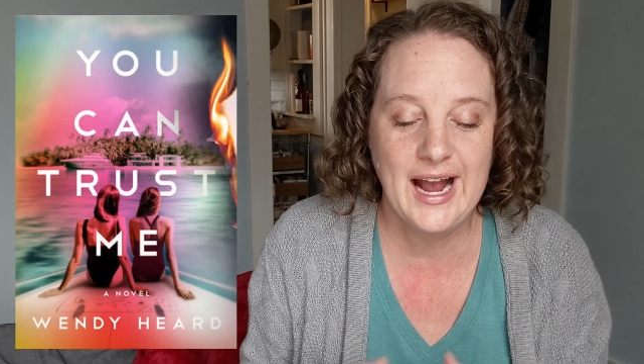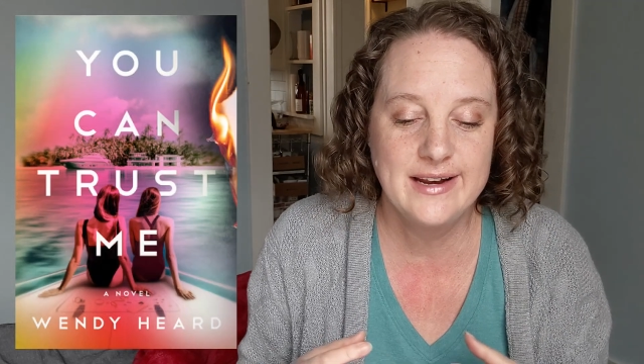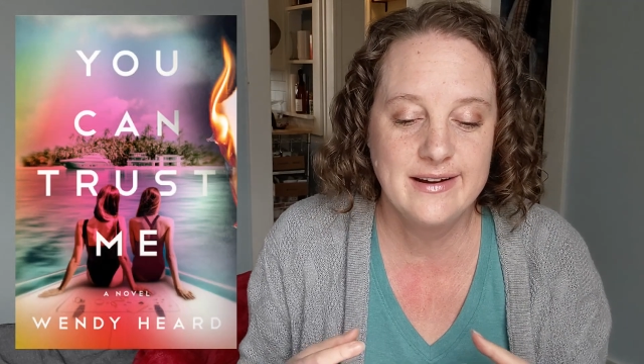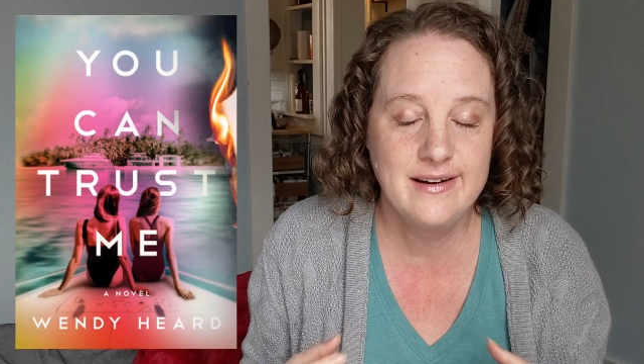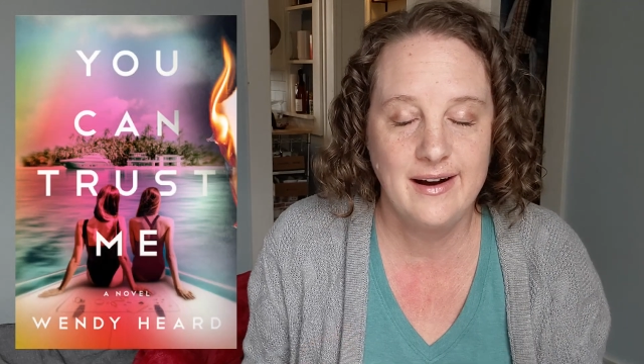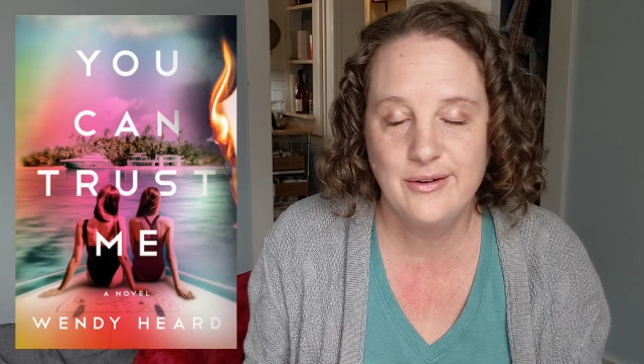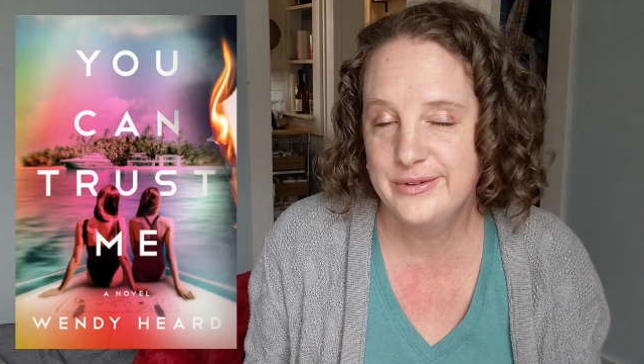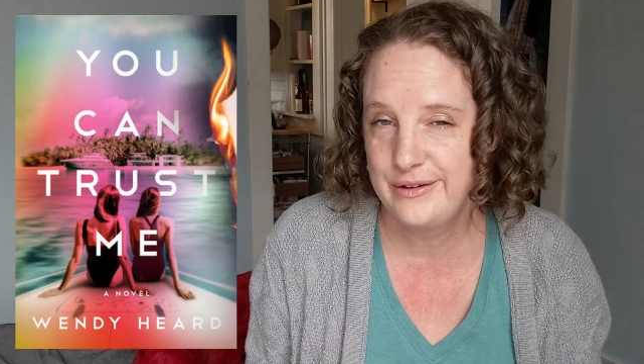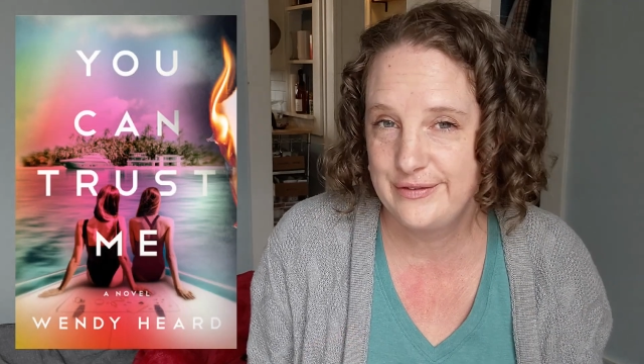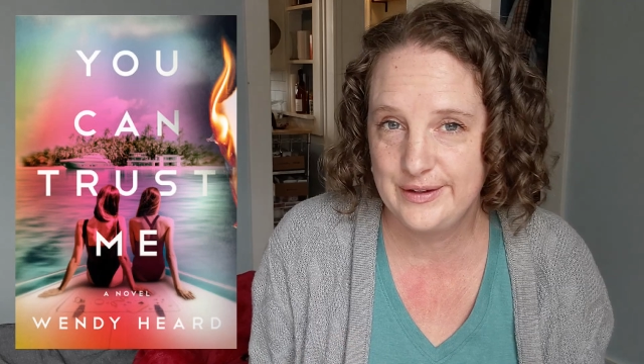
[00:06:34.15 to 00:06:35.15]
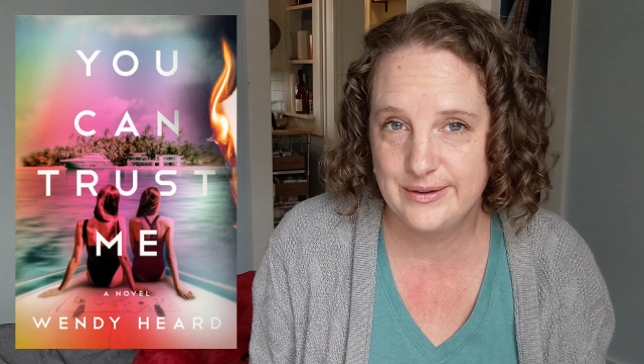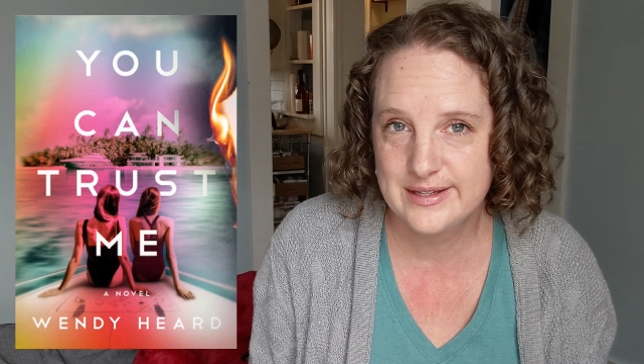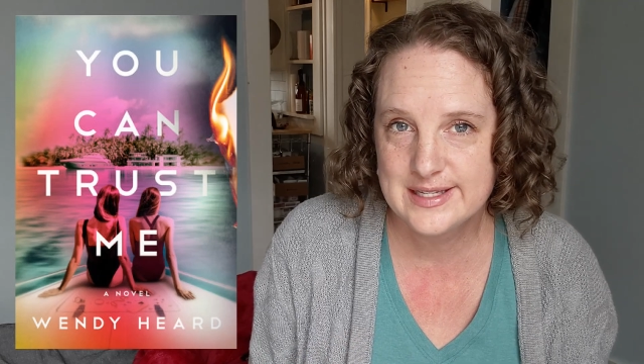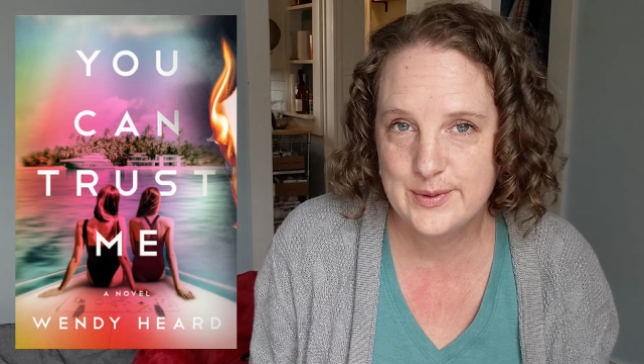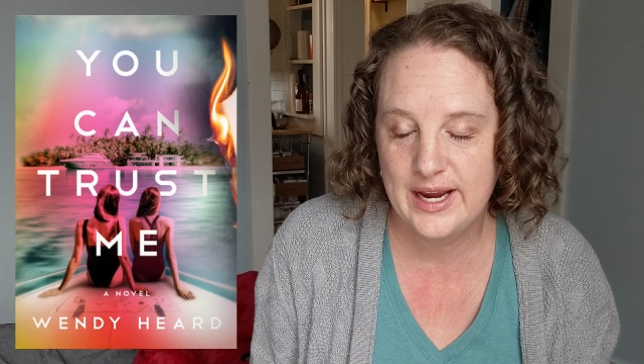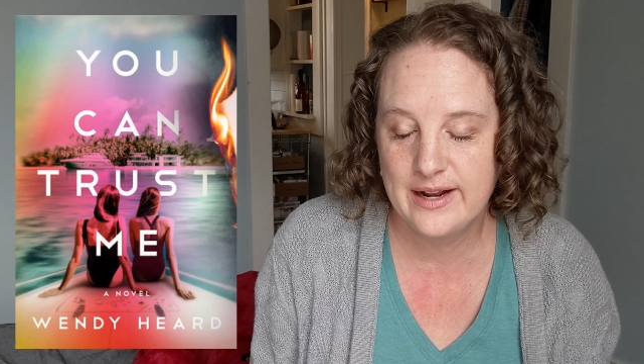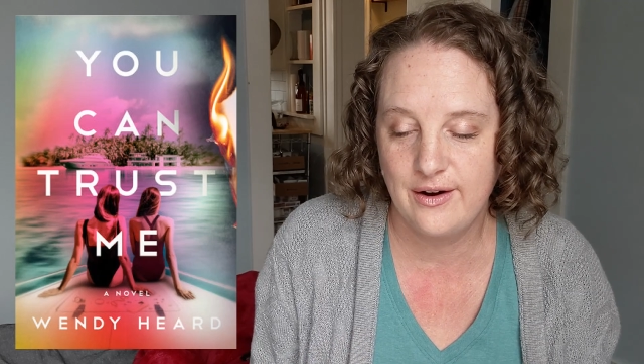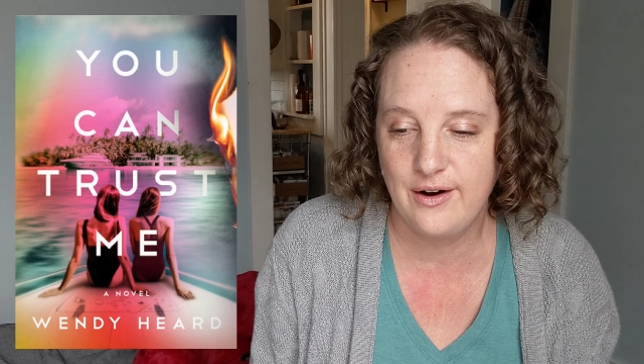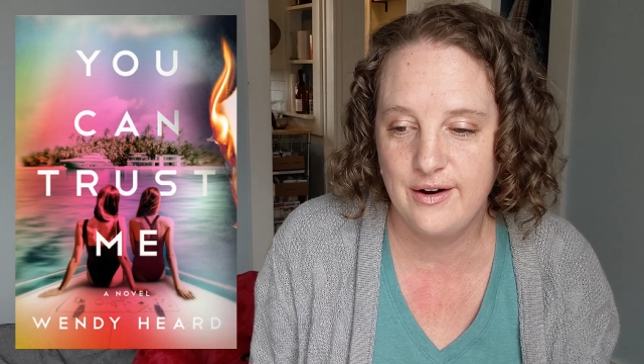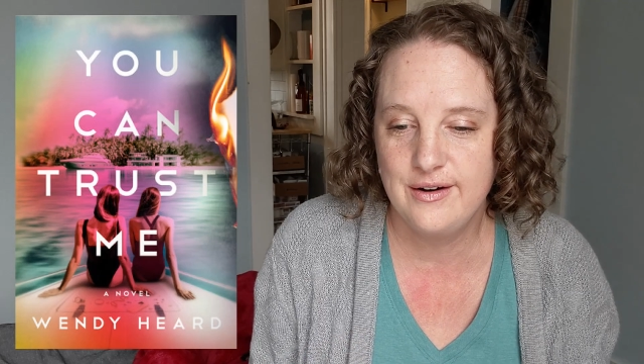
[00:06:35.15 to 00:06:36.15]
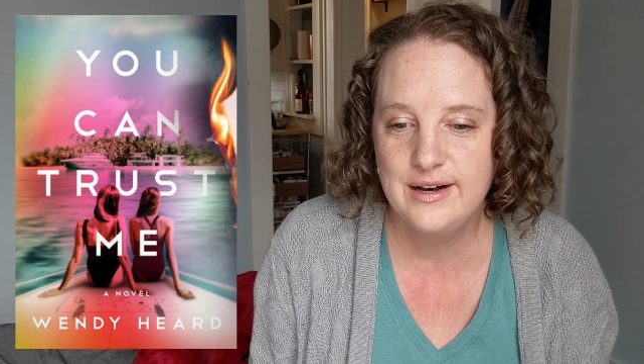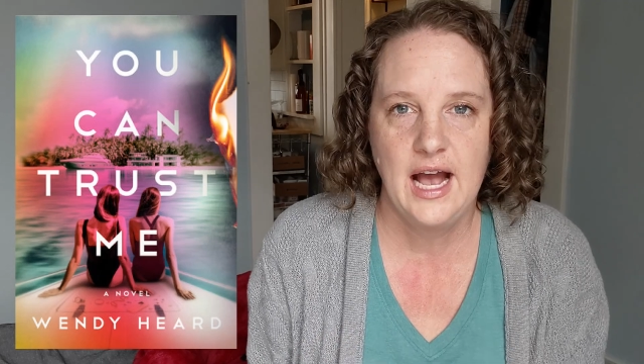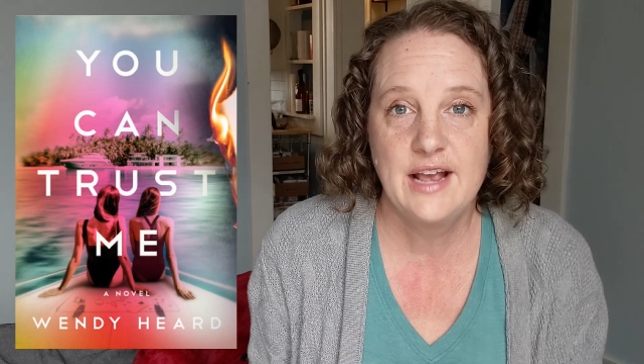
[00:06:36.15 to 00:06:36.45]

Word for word: I did not really feel this way at all.